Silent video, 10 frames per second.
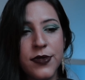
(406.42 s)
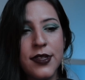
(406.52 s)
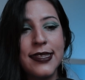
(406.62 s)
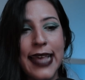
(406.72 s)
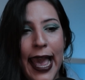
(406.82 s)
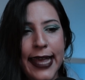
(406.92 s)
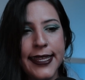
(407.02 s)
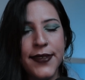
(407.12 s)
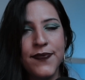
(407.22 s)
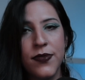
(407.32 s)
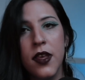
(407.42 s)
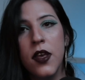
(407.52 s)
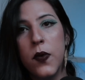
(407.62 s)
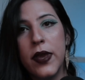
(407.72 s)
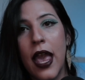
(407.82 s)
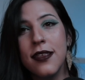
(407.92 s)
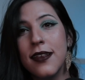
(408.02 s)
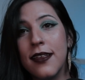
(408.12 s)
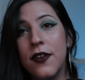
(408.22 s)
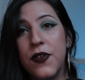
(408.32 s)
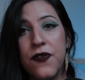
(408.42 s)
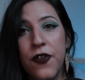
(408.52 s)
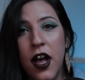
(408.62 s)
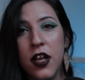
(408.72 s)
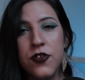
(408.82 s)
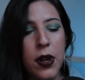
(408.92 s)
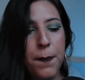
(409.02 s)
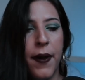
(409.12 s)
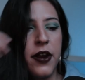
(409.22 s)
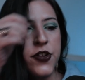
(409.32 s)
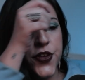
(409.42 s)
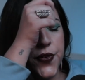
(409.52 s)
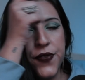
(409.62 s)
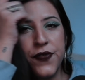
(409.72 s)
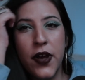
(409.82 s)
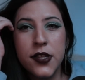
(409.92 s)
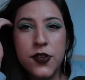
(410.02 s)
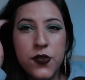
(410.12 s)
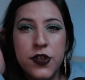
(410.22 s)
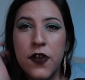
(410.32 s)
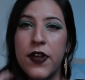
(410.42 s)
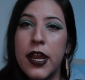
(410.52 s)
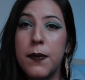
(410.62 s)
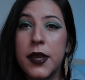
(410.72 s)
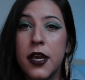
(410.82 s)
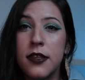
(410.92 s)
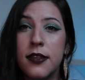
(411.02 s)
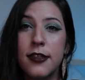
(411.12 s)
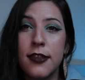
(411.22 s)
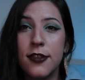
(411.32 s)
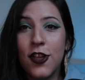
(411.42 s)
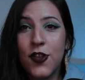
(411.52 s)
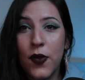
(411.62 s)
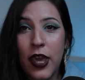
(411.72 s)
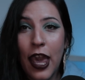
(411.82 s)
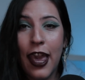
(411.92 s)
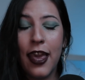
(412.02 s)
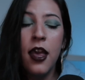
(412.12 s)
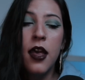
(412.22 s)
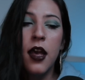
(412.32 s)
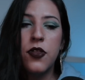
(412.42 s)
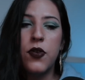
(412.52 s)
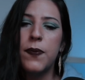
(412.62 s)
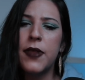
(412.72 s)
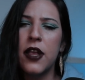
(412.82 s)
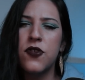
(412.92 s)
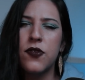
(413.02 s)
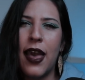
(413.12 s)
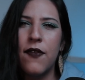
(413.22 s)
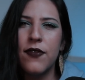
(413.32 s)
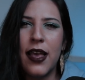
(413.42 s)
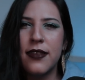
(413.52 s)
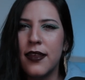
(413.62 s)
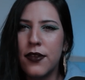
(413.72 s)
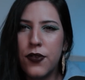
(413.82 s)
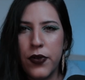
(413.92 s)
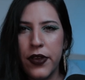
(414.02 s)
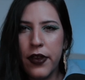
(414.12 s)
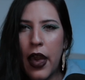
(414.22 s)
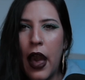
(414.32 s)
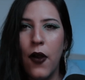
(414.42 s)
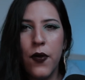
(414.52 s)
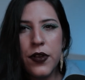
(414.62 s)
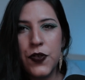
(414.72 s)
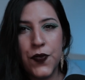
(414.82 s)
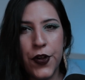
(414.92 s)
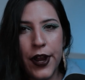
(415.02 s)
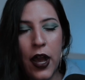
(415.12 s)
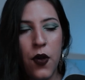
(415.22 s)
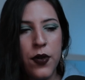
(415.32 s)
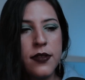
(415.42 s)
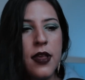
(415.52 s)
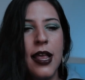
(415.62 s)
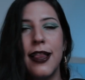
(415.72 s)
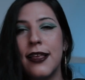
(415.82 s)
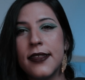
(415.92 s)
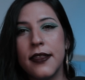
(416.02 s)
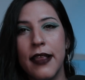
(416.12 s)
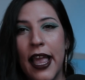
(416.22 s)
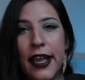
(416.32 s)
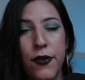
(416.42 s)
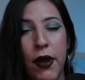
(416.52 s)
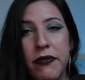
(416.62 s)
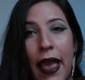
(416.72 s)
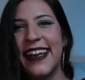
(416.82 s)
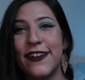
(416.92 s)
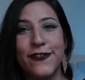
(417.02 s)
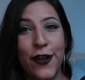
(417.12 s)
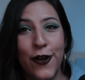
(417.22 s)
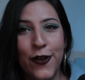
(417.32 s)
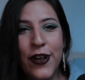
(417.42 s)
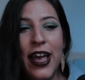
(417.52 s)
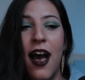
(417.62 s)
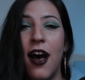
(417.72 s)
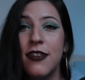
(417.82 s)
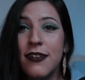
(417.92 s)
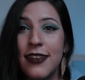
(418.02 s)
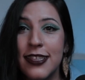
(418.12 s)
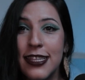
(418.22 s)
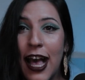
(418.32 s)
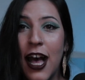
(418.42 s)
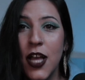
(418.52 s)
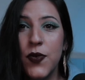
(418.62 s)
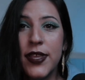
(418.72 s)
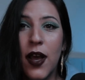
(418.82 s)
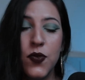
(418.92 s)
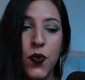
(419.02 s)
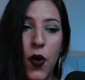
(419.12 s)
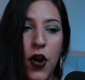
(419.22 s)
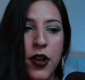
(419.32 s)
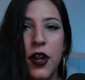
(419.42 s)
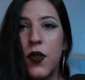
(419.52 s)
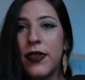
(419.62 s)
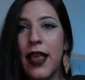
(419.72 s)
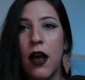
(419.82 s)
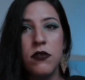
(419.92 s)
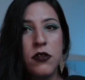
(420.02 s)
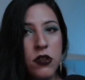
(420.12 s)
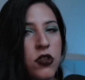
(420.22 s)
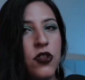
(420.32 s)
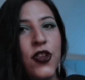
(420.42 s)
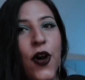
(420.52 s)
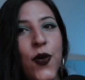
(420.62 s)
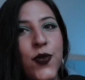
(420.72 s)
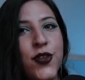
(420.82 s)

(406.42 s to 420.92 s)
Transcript: sad, we asked a refund or a partial refund to CFR because this is not okay. A trip that should have lasted 3 hours, 4 hours, lasted like around, I don't know, under the sun, without water, without no